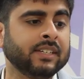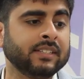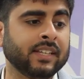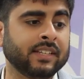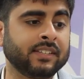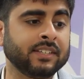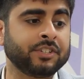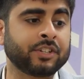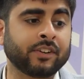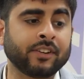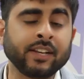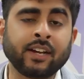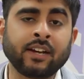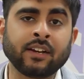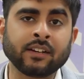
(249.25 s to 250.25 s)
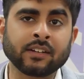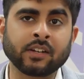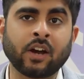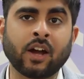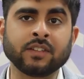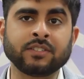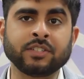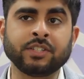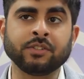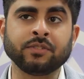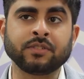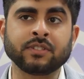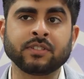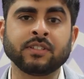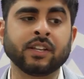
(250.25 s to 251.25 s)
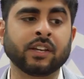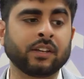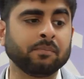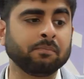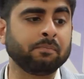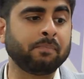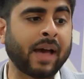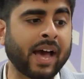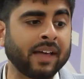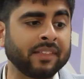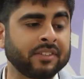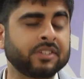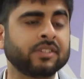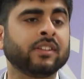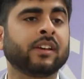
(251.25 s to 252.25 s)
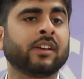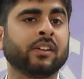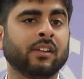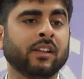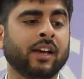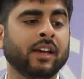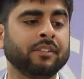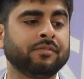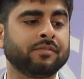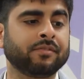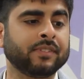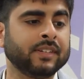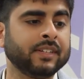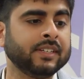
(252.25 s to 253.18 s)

that the Sharia constitutes the path to the good life